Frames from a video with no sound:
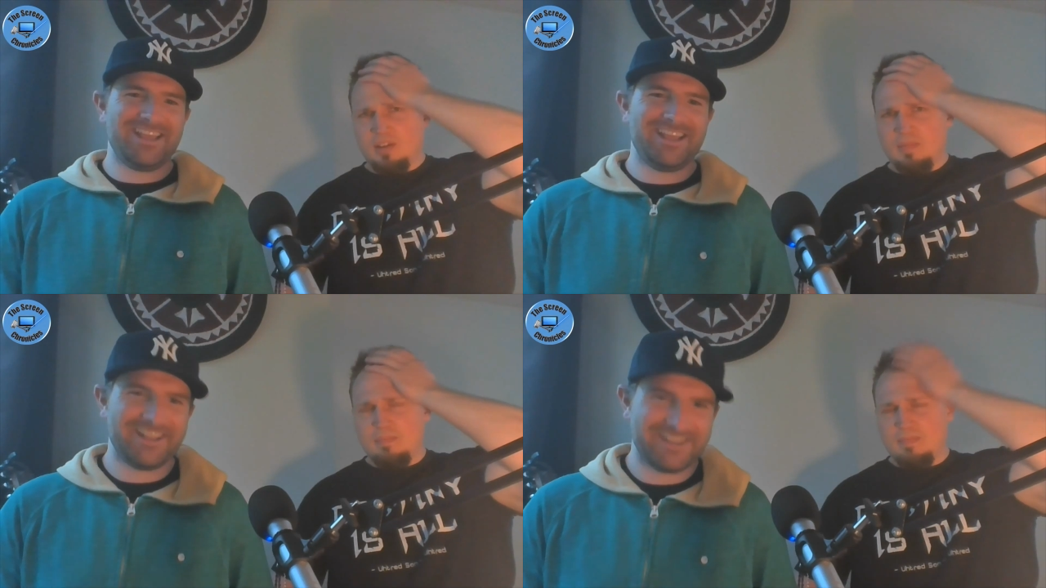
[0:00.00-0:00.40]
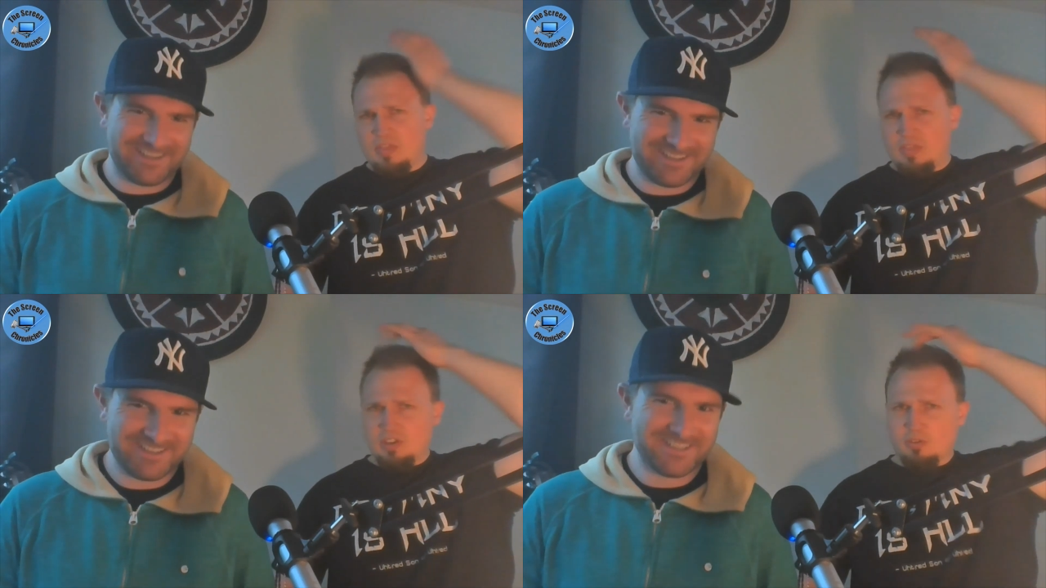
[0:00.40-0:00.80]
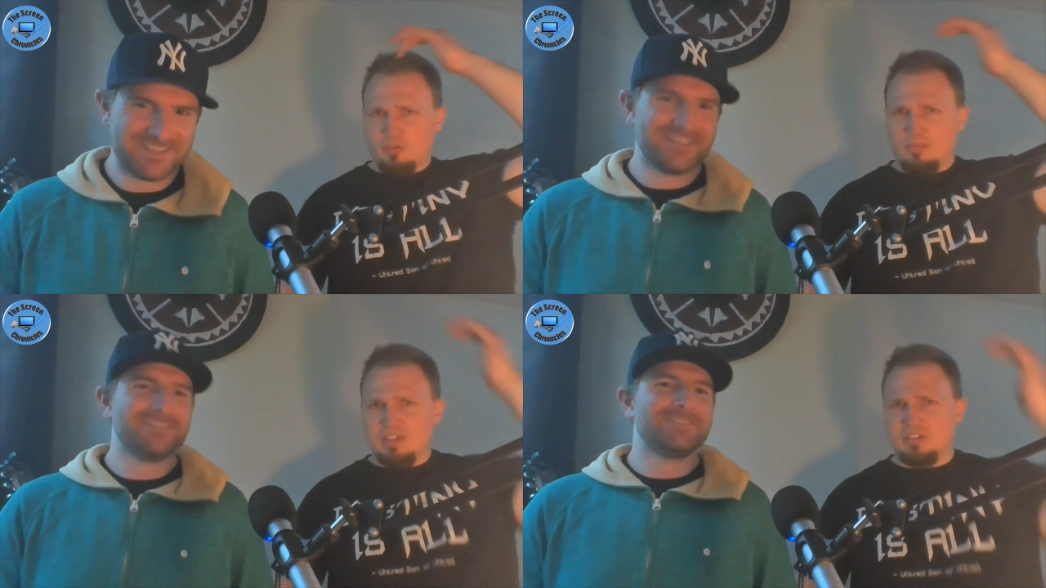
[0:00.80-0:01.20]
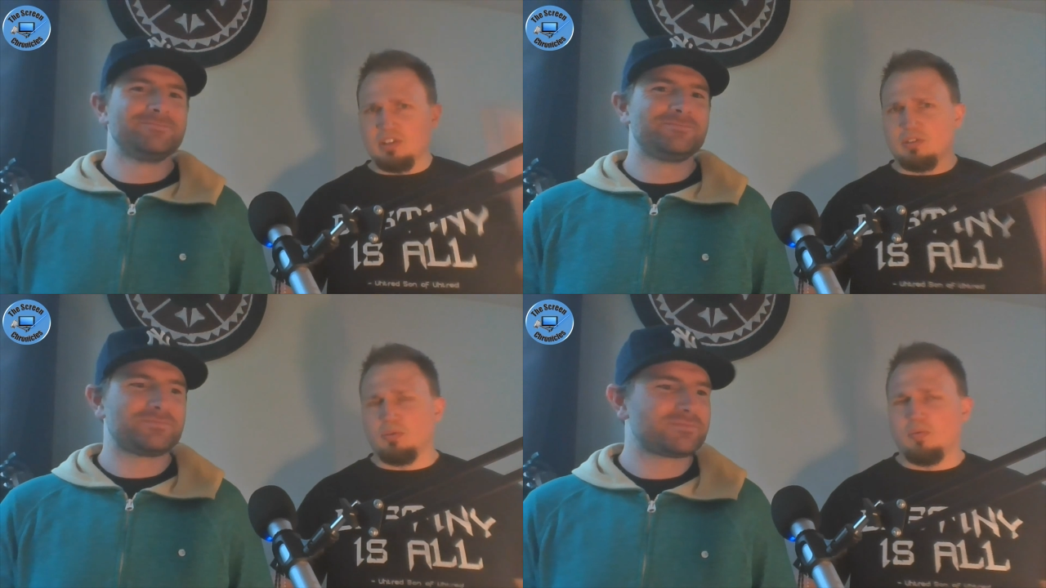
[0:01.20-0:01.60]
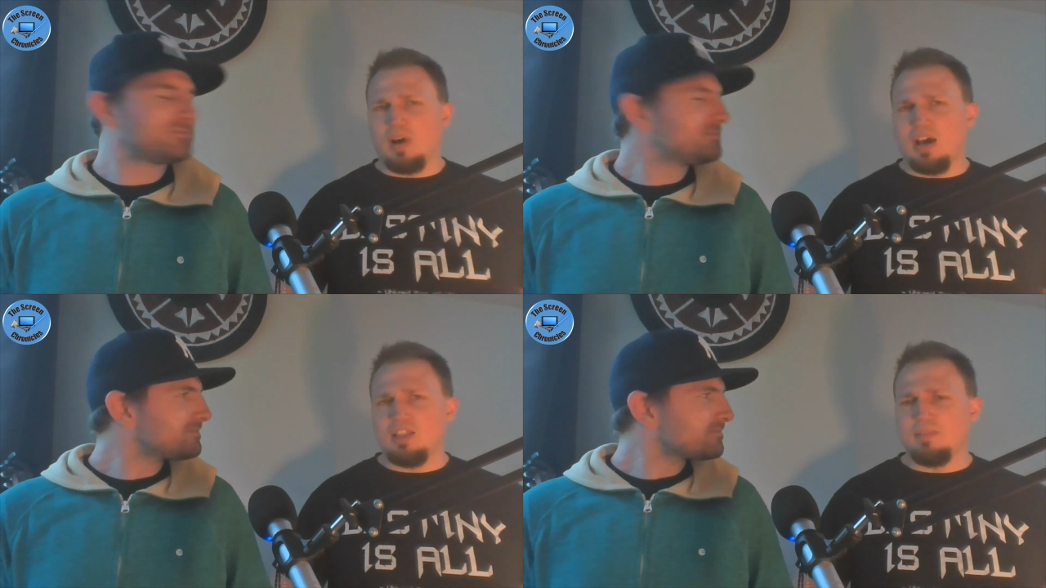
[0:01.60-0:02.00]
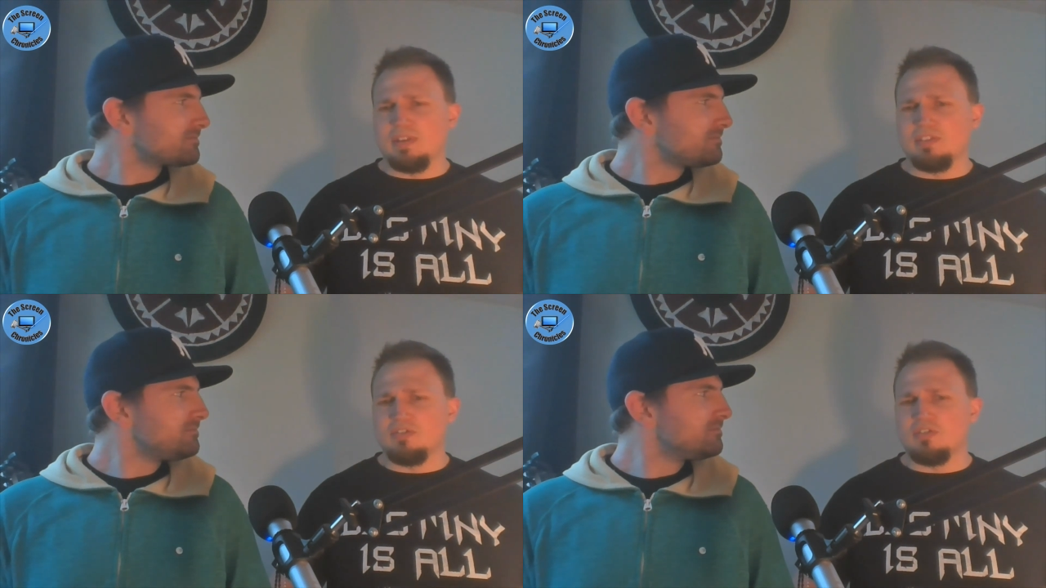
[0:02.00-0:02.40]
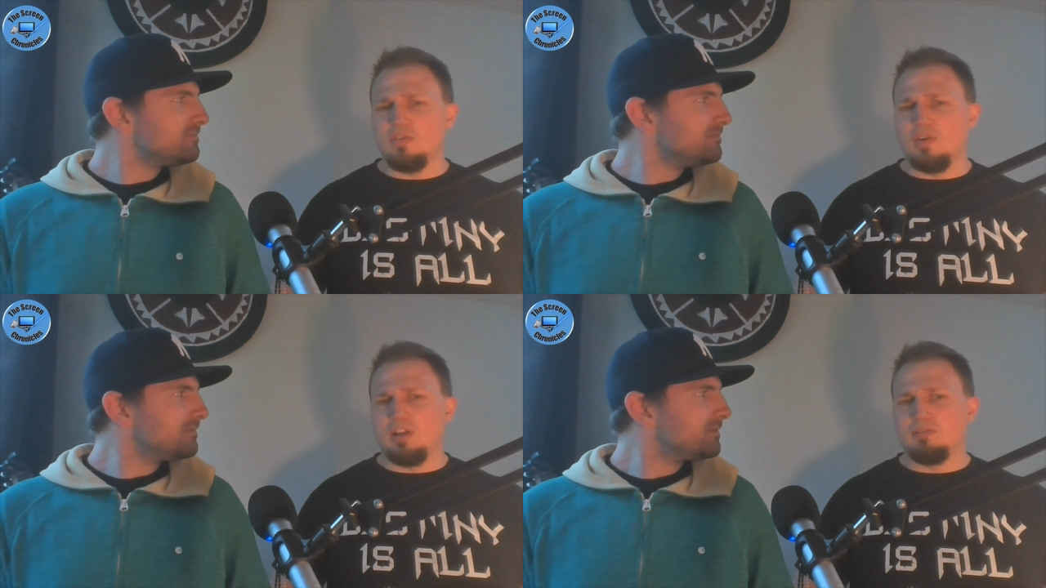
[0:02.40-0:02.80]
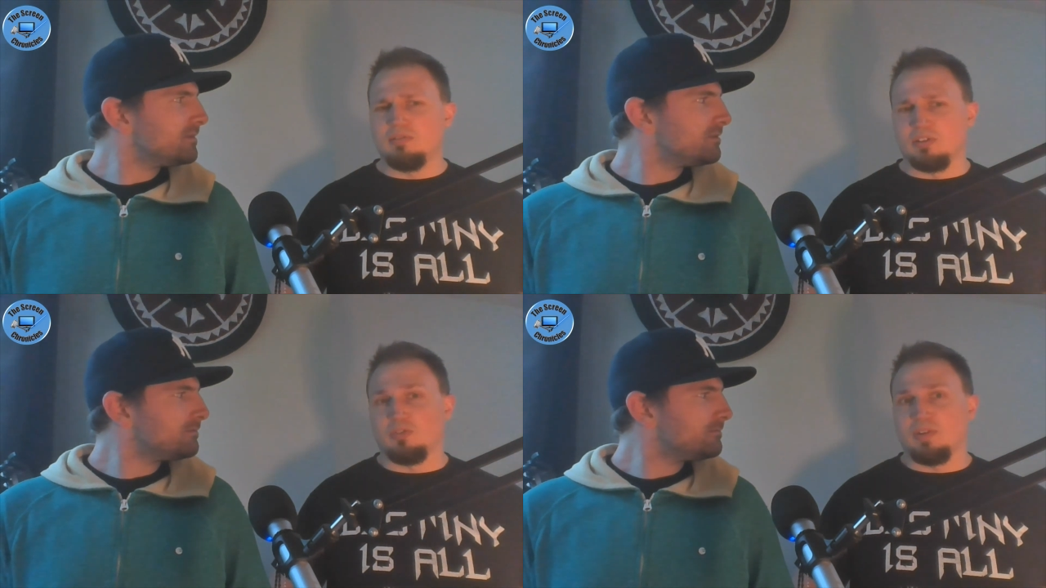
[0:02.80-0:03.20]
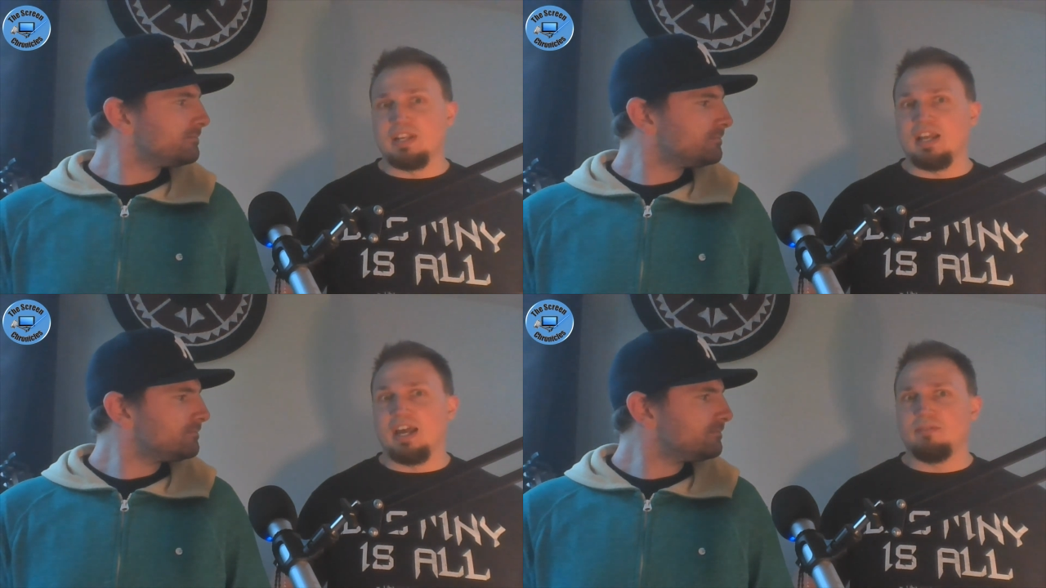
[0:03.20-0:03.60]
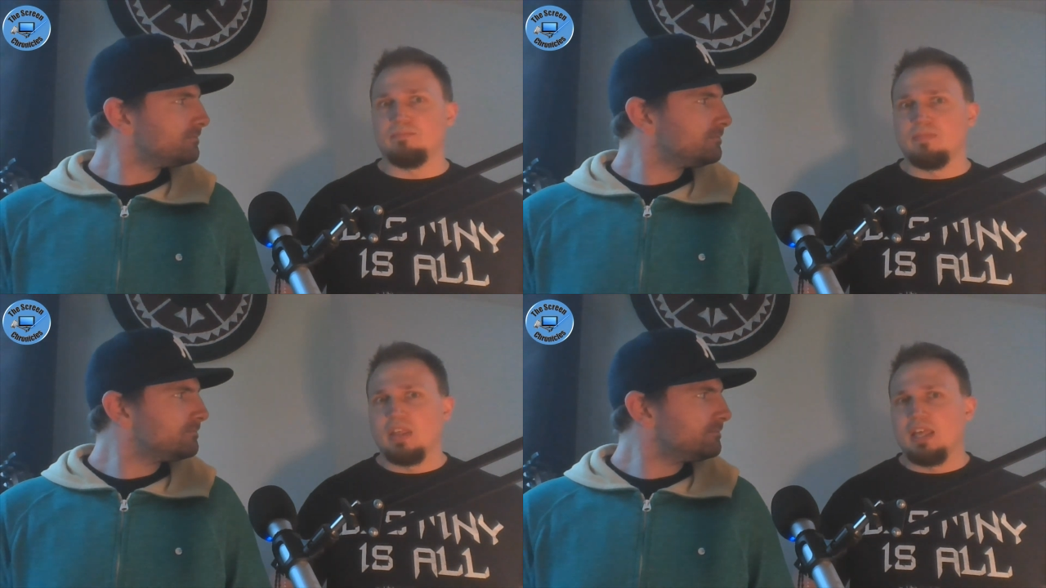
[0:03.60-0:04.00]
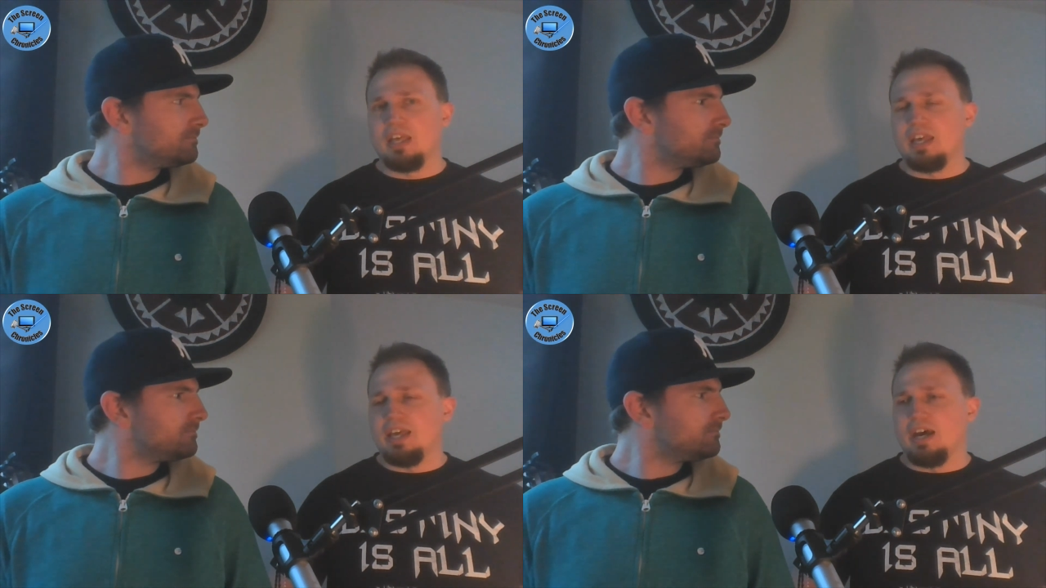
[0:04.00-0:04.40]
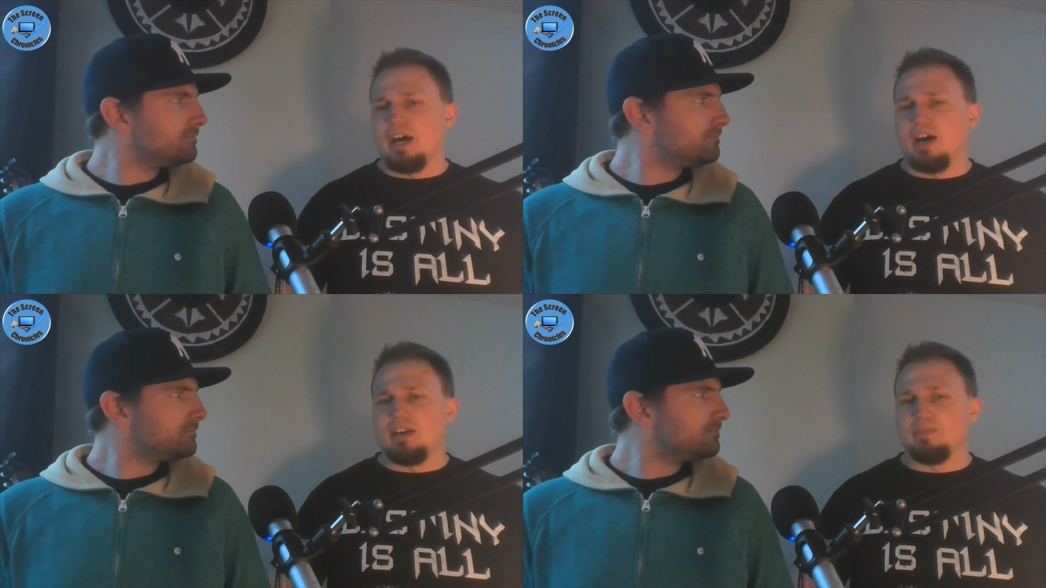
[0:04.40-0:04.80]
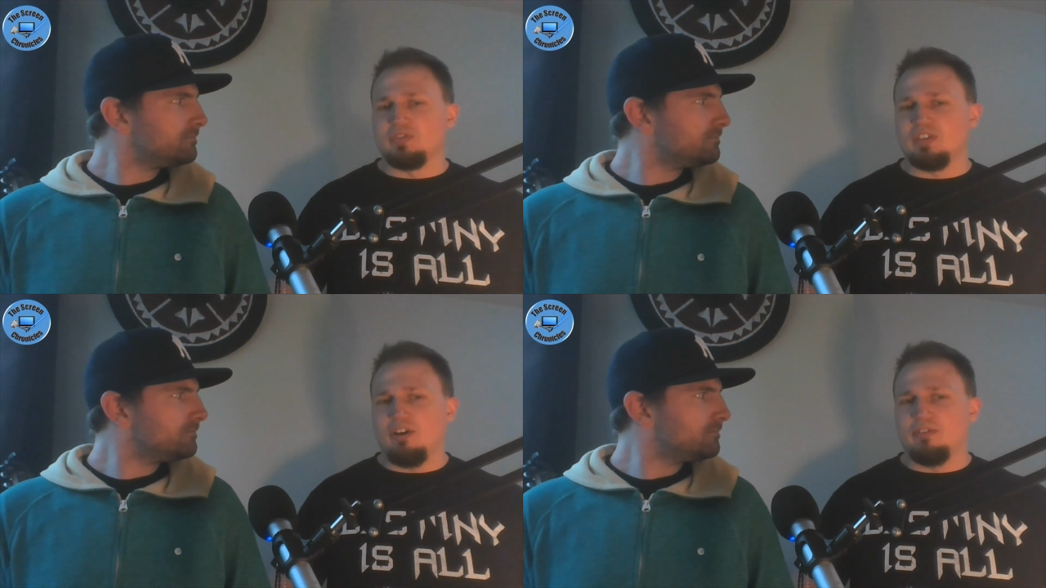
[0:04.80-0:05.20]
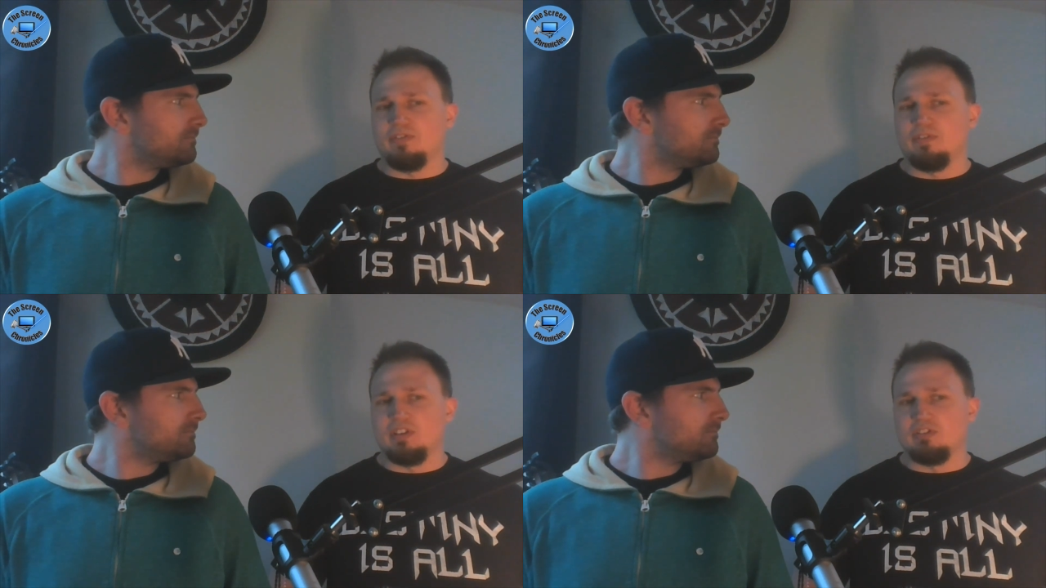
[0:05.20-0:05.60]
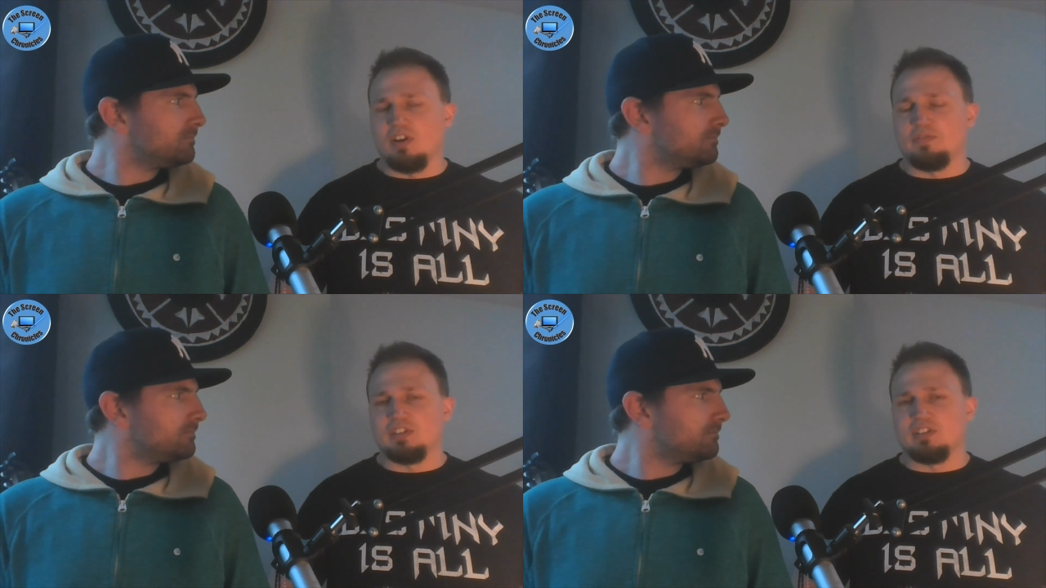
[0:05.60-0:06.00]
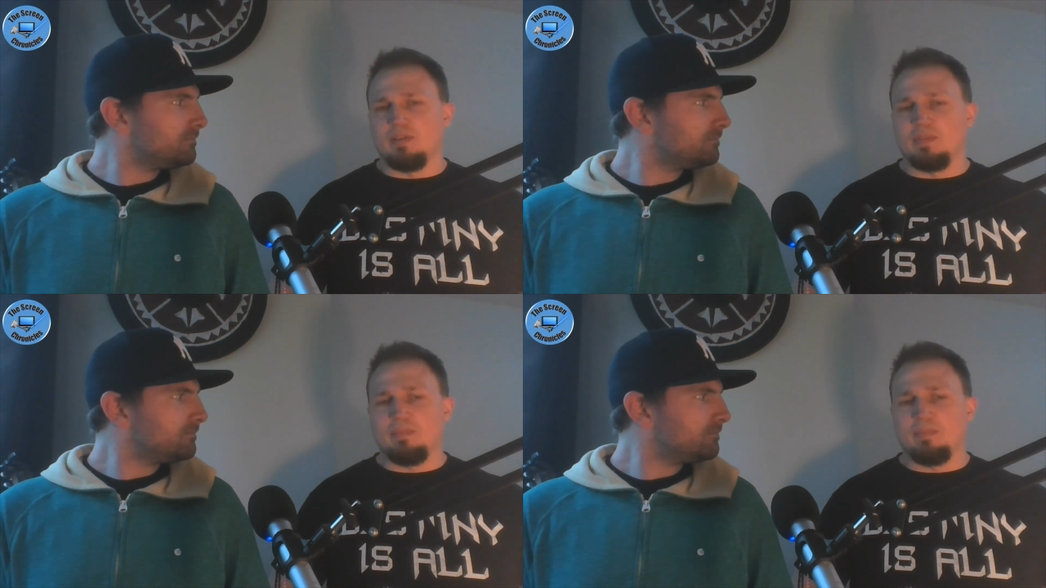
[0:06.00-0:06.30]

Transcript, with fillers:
Speaker 1: to be mythical, mystical elements to it. The Green Knight uh, himself is obviously something